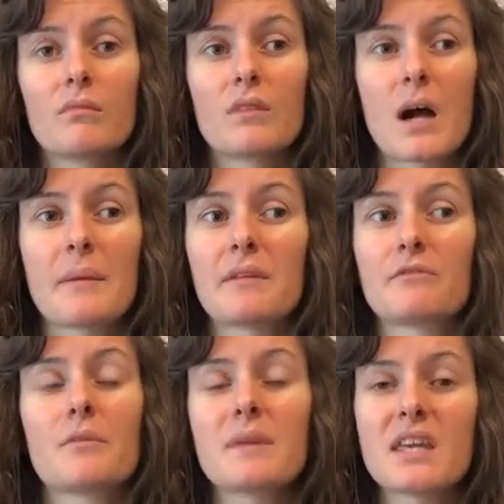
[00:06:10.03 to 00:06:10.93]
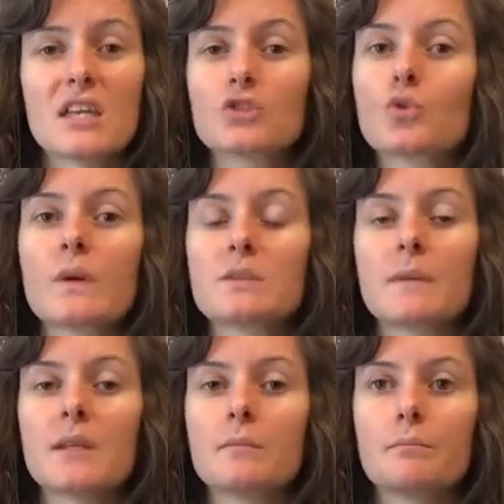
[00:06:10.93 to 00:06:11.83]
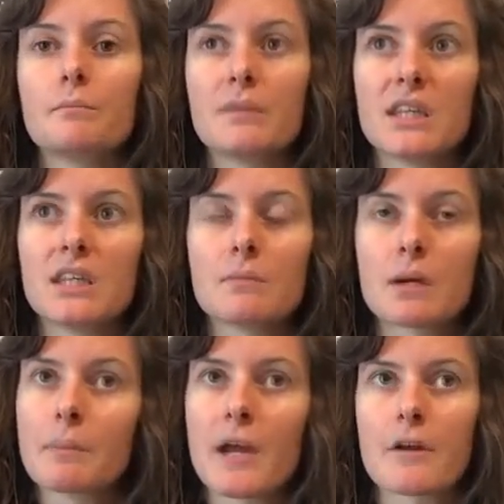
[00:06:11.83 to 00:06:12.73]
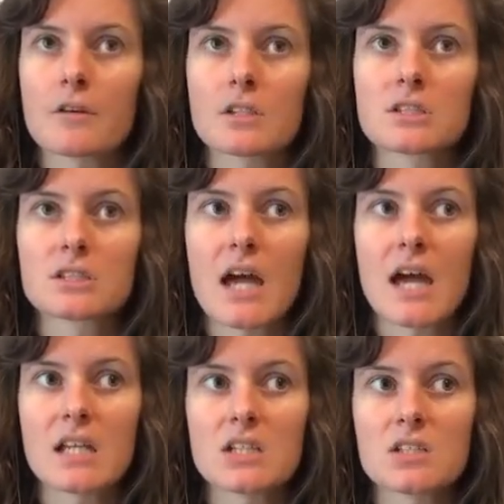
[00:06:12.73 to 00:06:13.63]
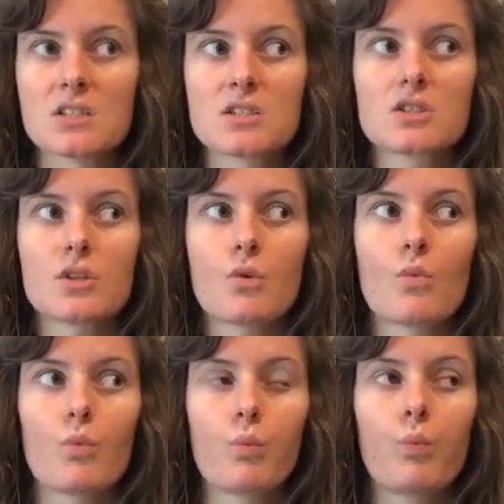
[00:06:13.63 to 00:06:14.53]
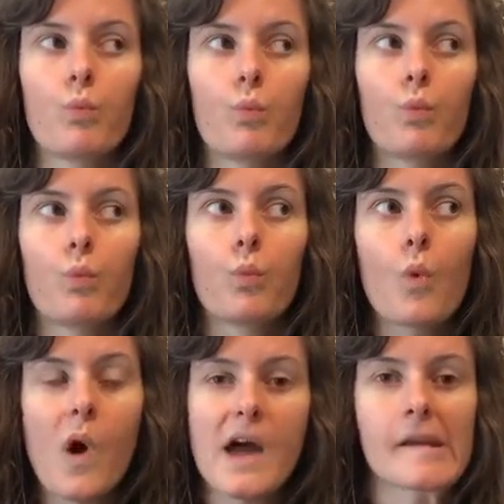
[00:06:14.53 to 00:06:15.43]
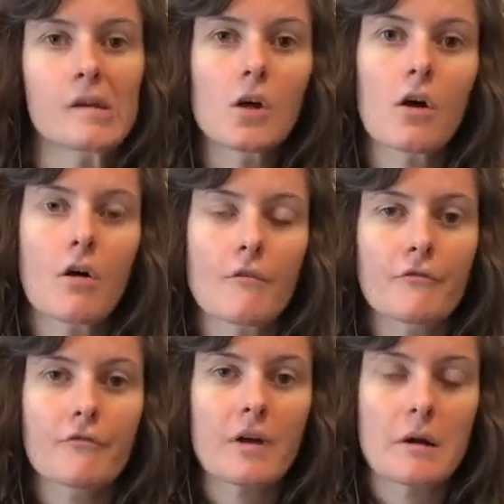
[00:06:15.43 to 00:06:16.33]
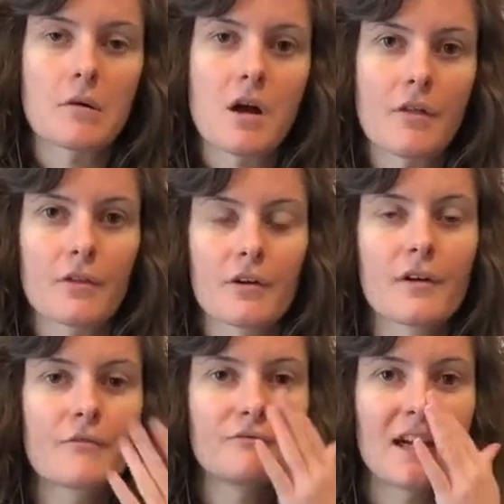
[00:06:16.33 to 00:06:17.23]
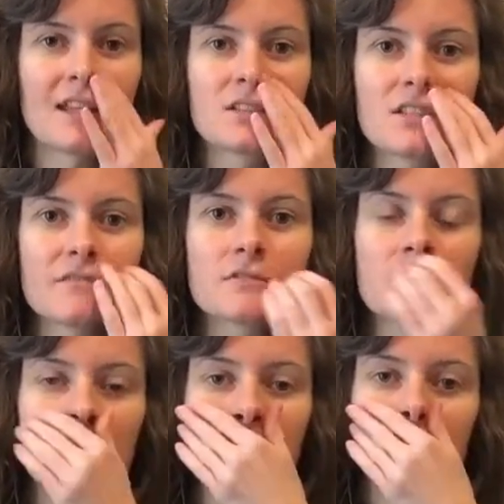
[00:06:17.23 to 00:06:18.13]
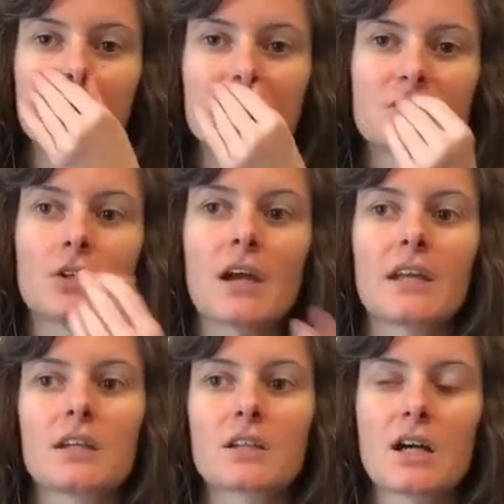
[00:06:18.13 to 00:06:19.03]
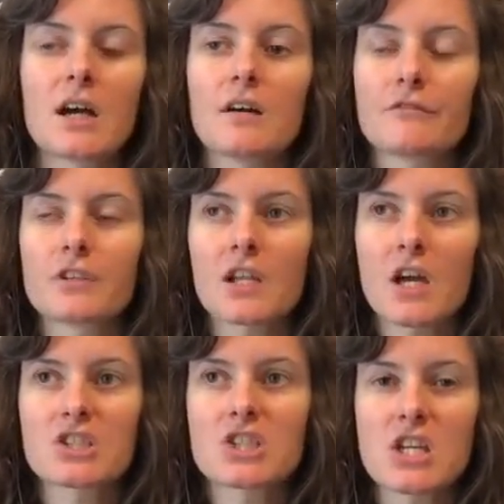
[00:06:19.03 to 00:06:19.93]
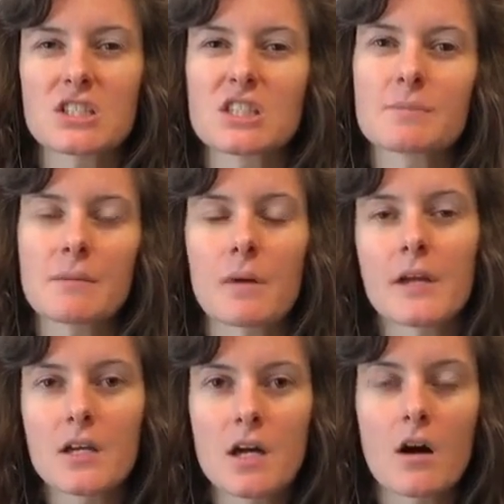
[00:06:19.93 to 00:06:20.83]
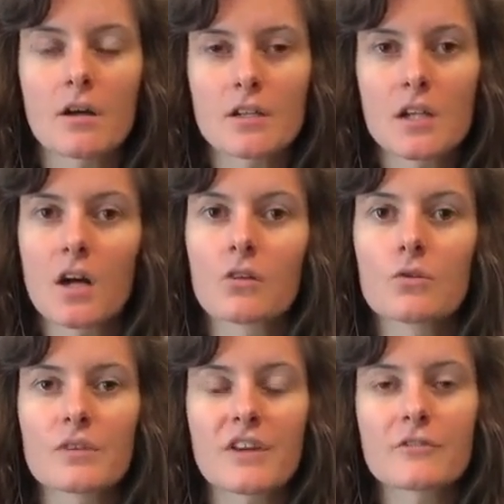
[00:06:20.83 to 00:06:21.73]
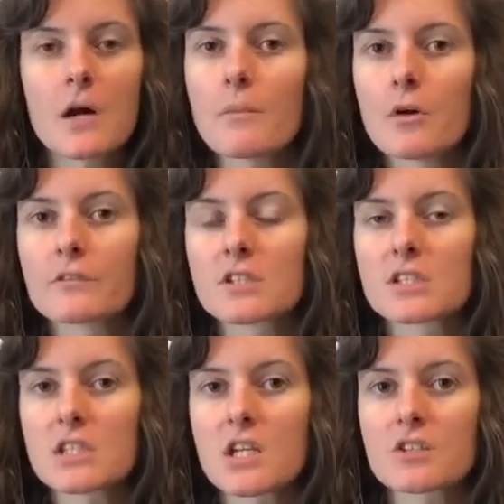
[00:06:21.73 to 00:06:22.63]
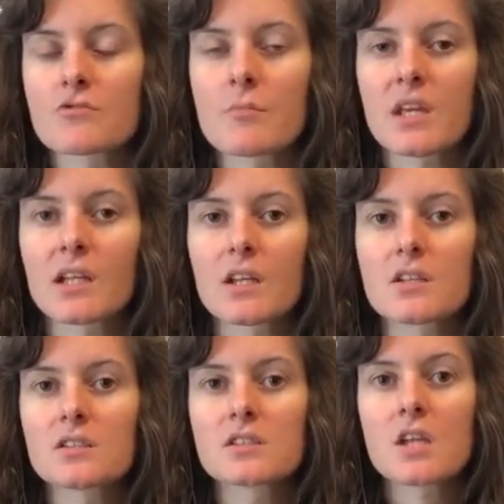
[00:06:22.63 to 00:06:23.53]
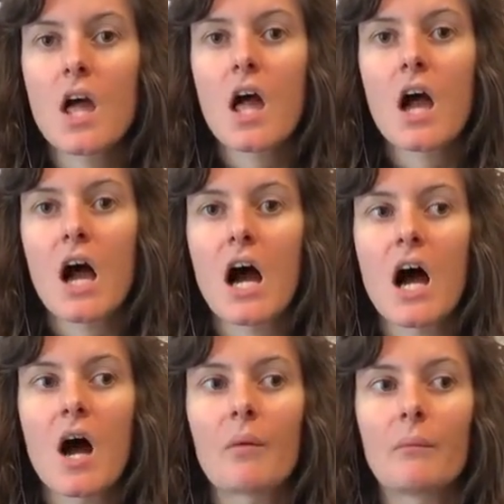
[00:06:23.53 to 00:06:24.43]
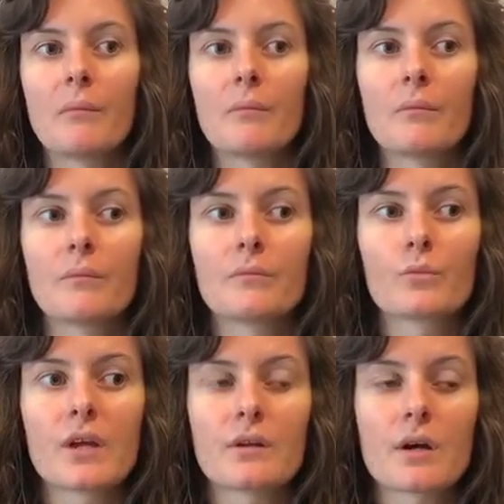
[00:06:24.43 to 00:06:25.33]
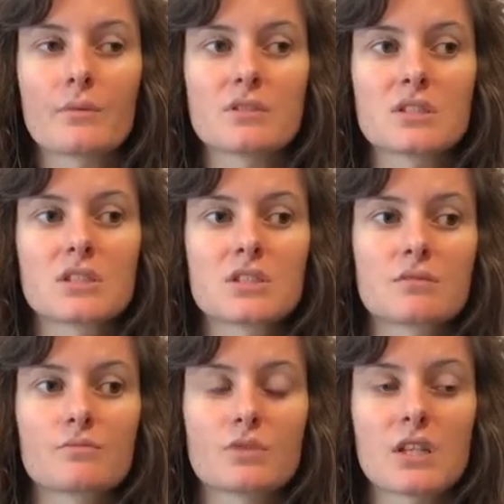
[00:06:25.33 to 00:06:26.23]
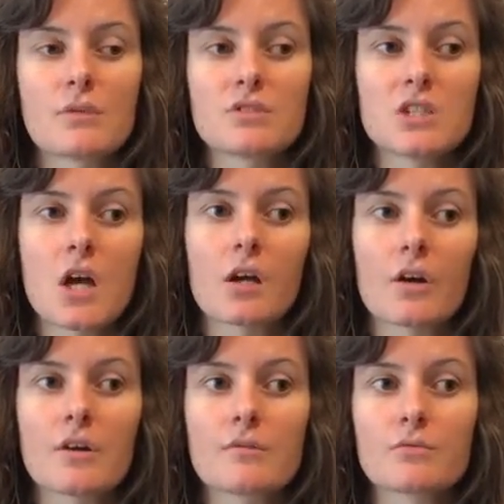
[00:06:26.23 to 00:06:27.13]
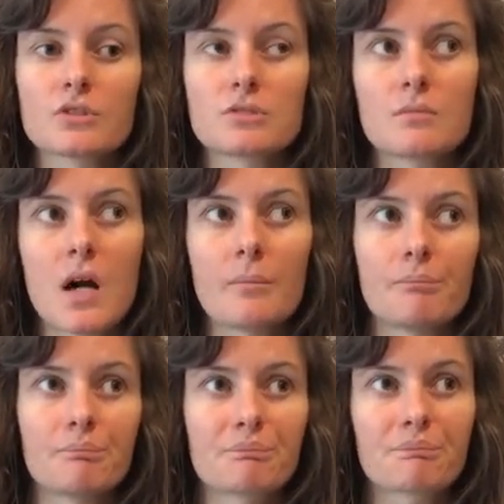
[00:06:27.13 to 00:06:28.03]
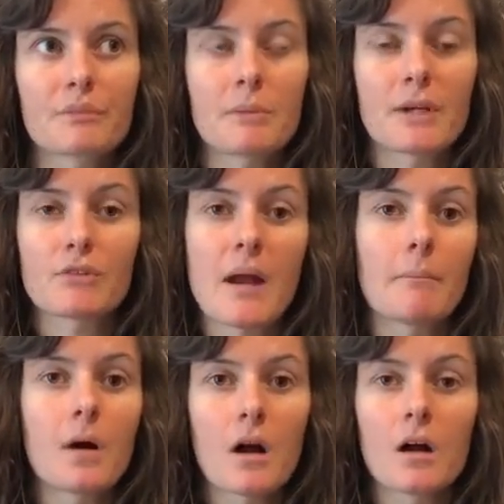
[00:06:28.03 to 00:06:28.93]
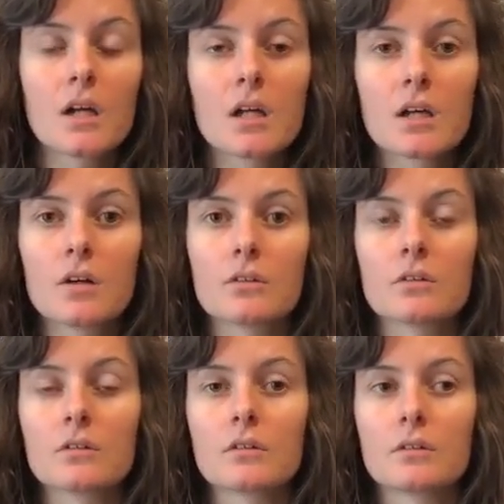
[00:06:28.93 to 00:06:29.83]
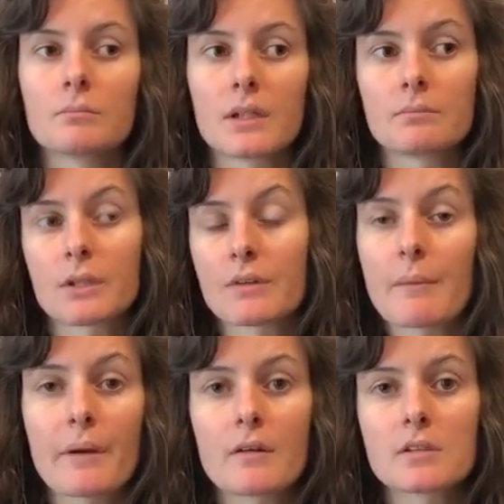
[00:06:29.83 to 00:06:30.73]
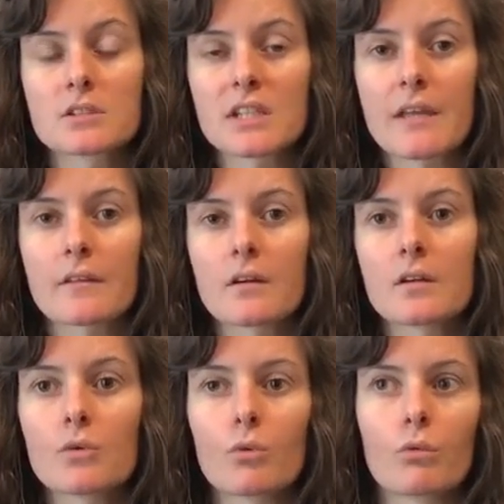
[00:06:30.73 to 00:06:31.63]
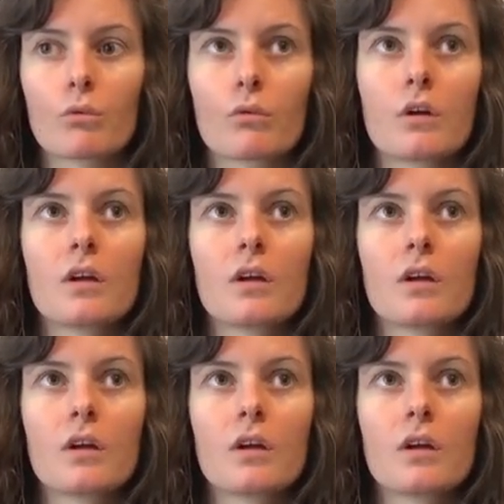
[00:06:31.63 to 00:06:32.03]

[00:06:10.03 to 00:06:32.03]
I mean, for me it's always been me and my parents and one of our other relatives. So like for the last years it's been my aunt and uncle. They've come over to see us from England. When I was younger it was my grandma or my grandparents together, or